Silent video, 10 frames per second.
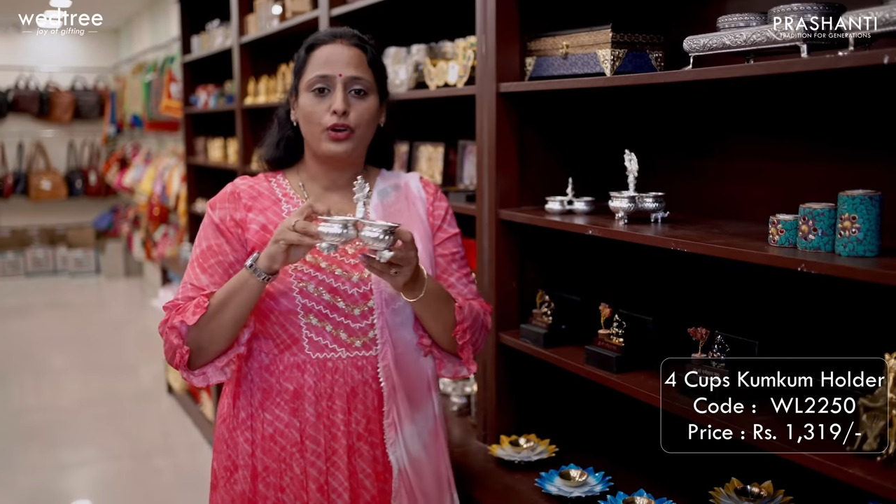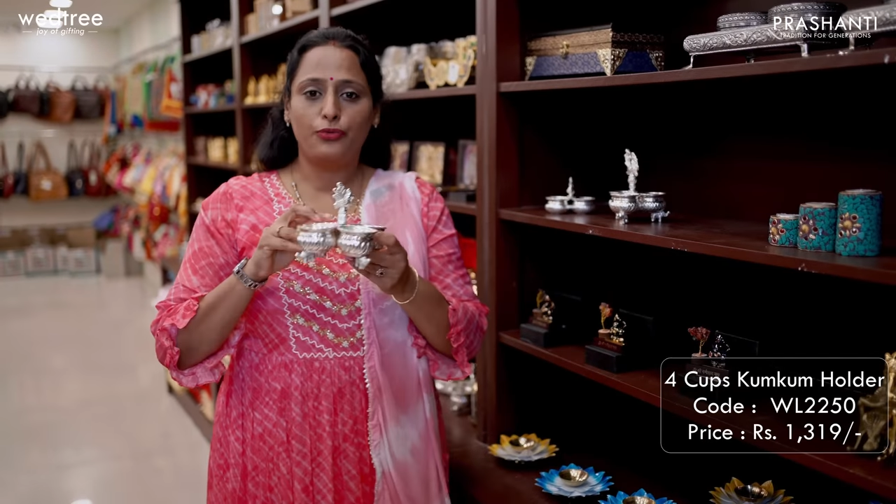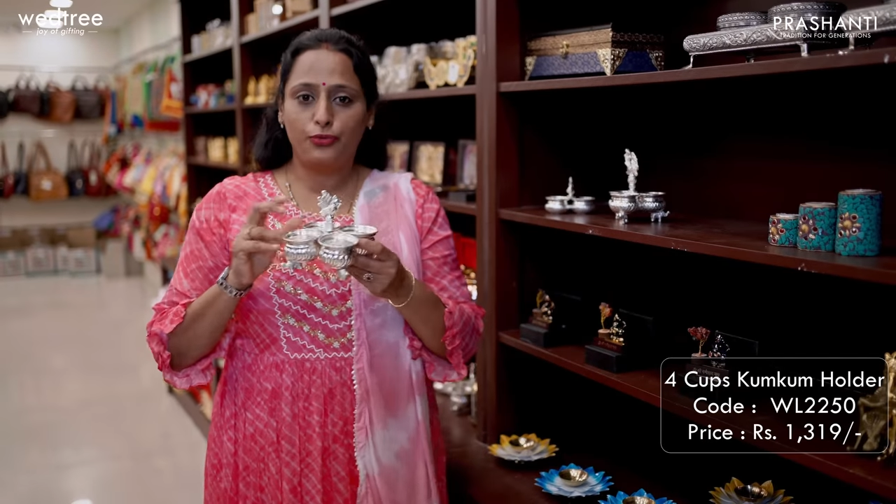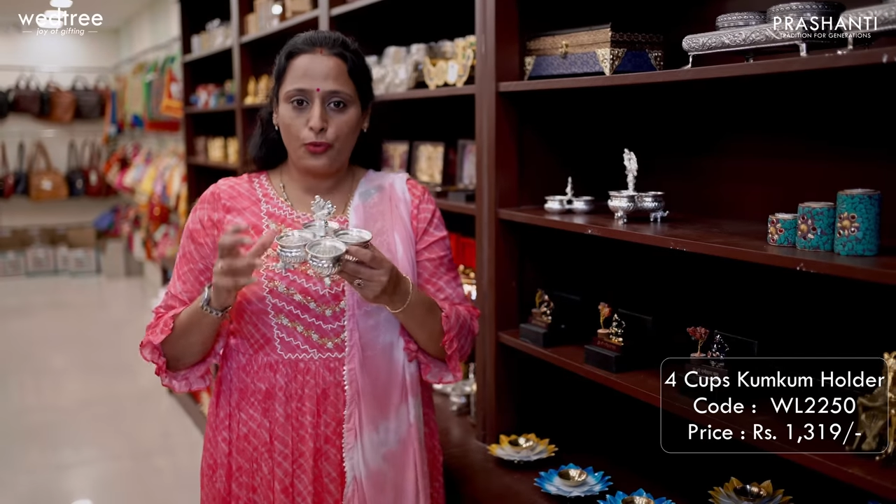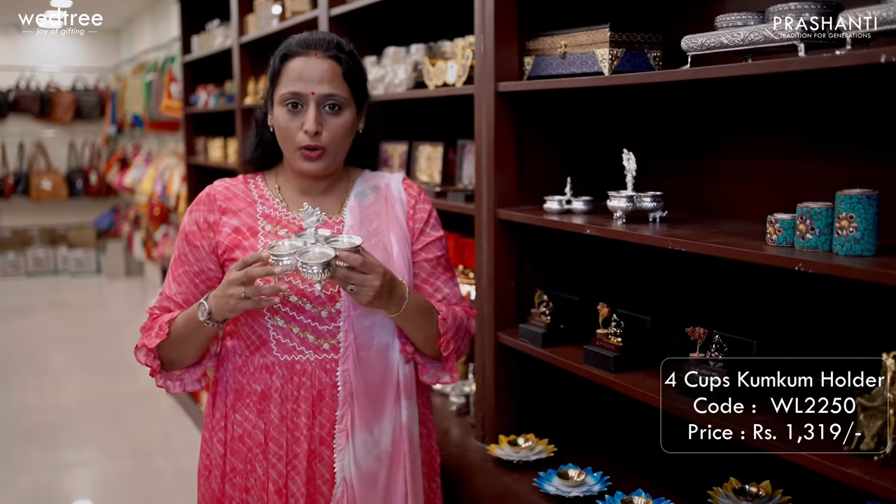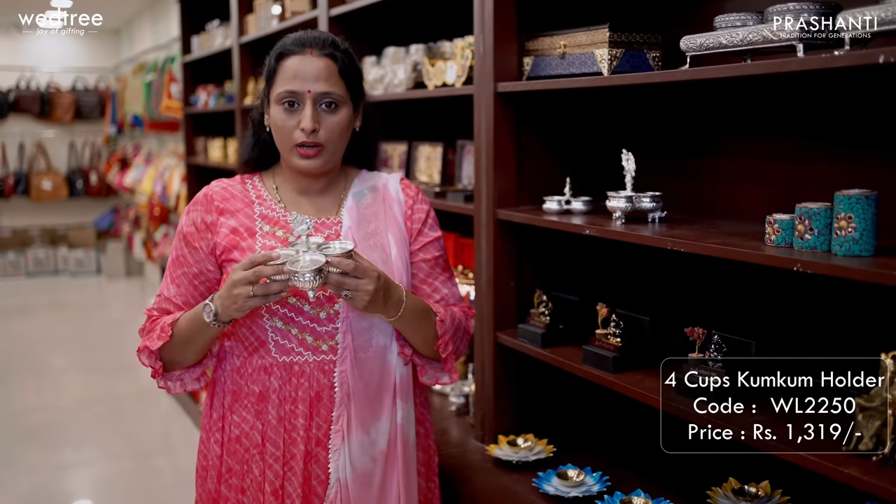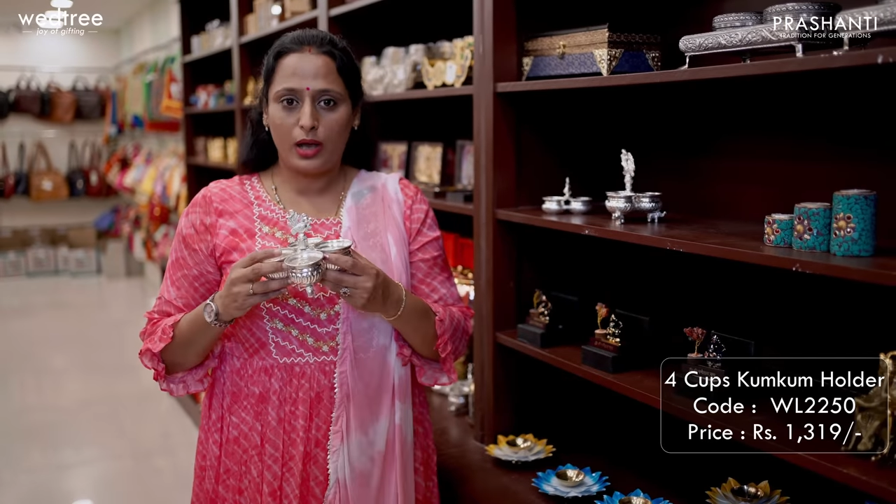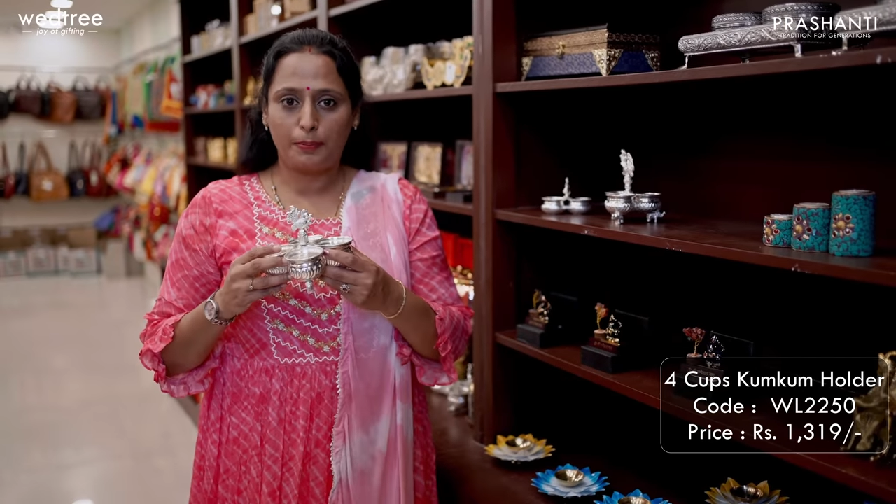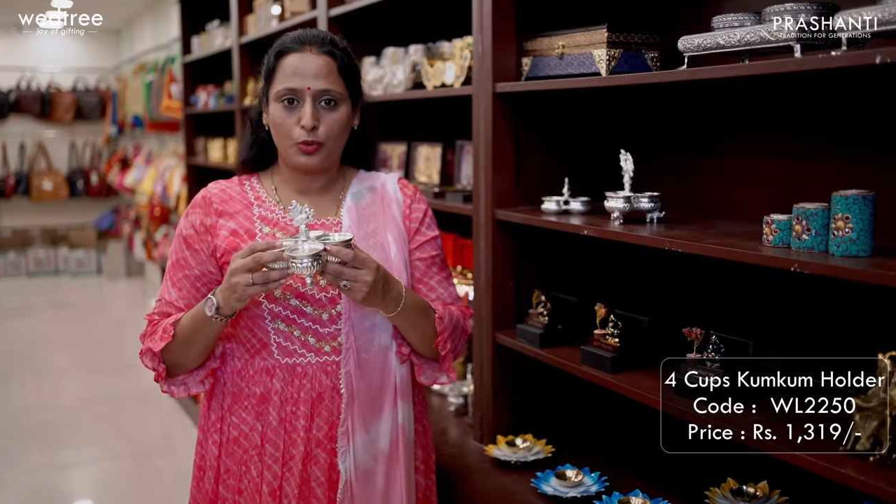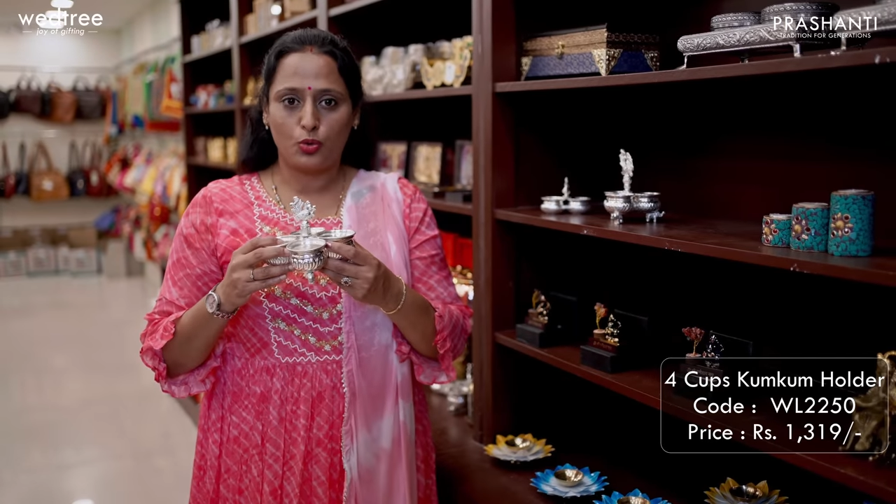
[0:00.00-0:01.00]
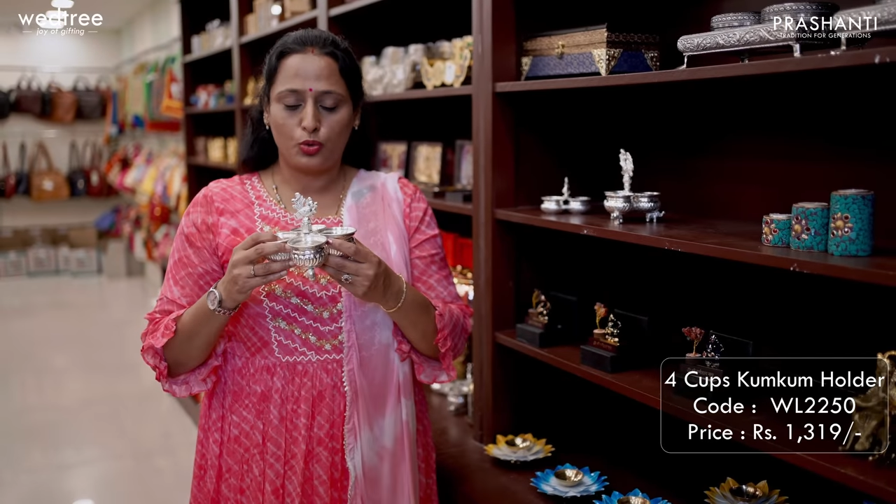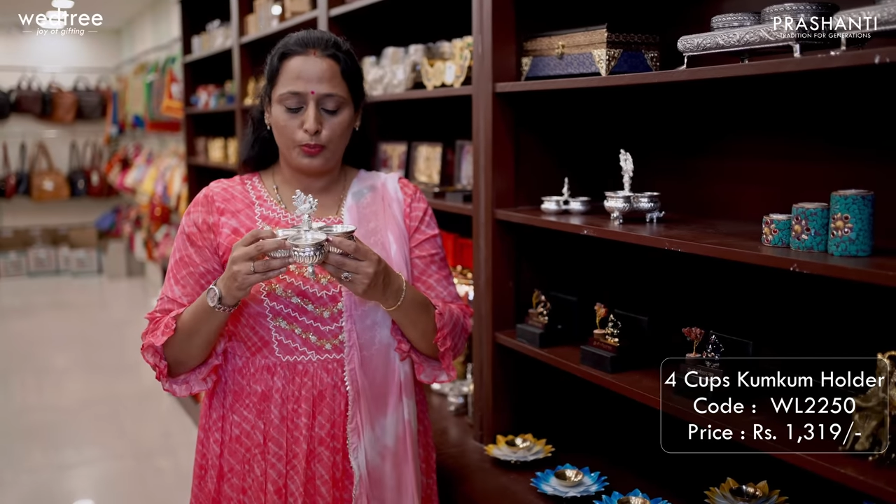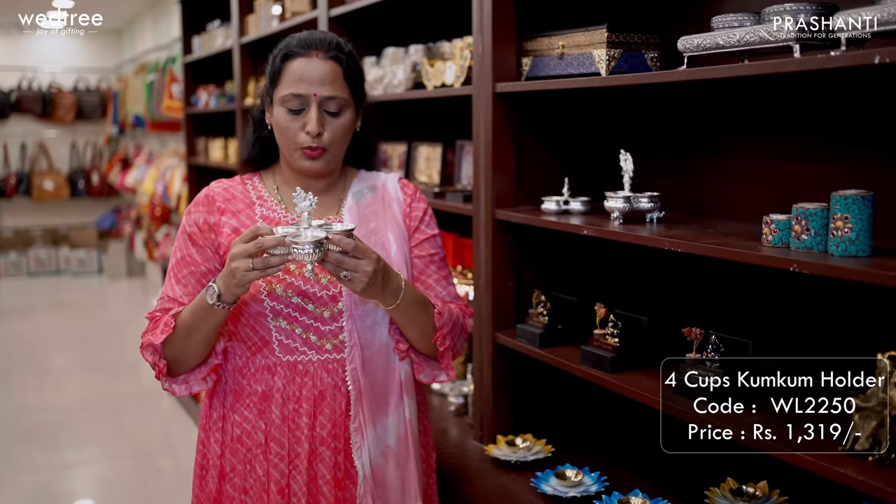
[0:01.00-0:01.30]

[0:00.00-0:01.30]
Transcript: a four cup kumkum